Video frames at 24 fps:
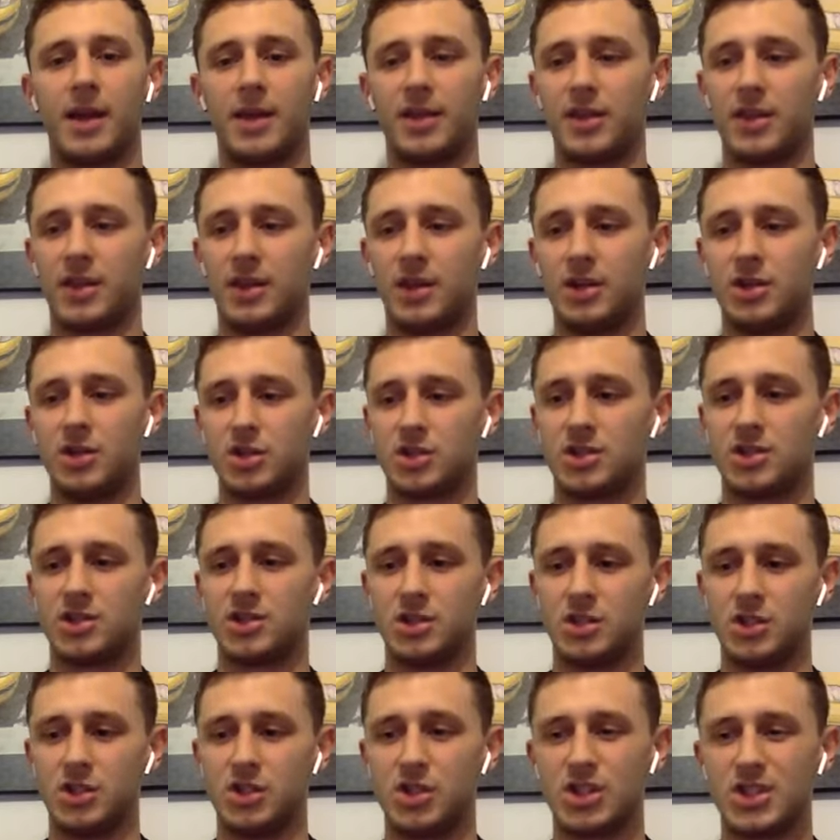I think you
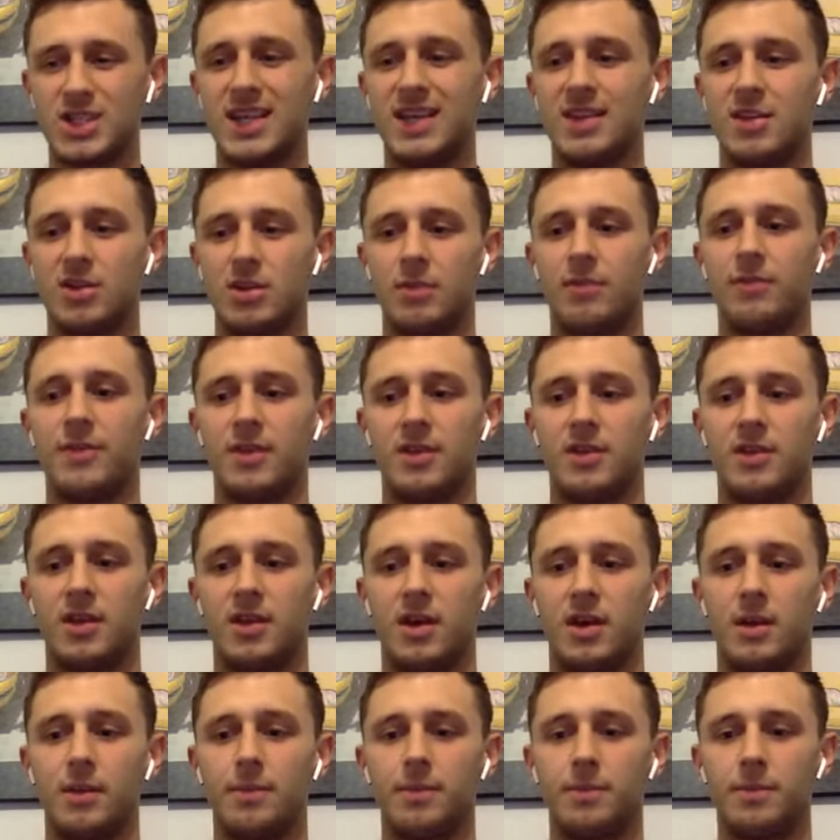just need something
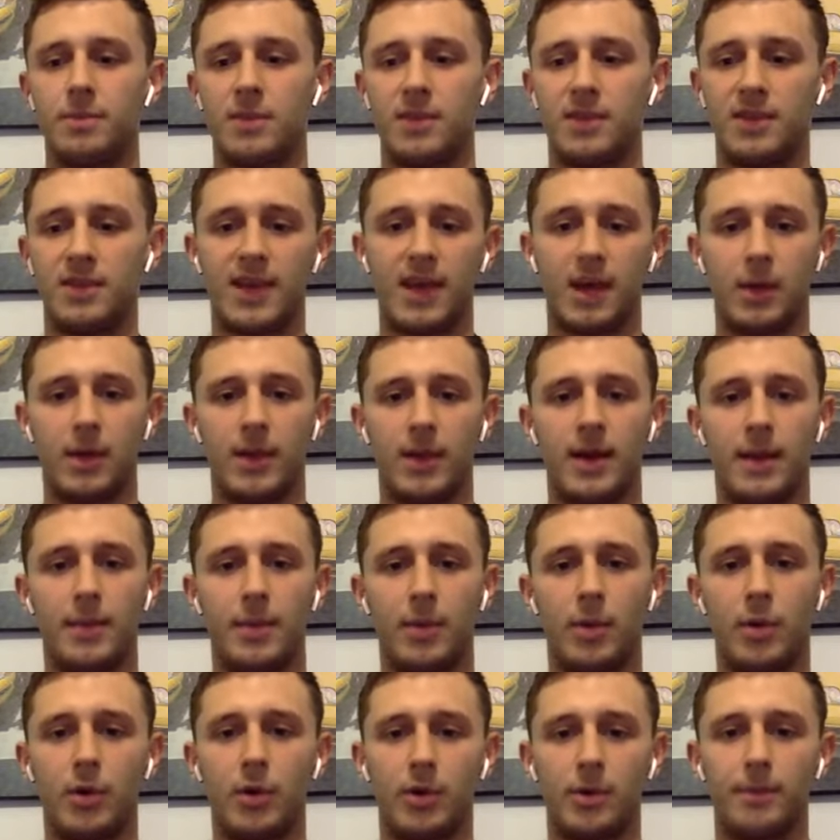to take away that
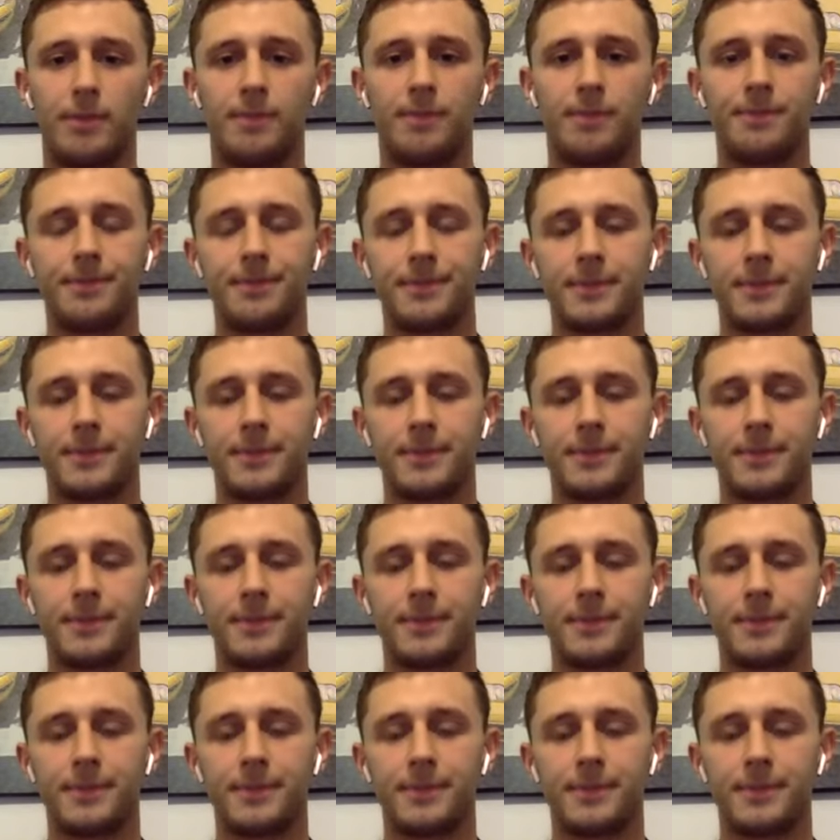boredom.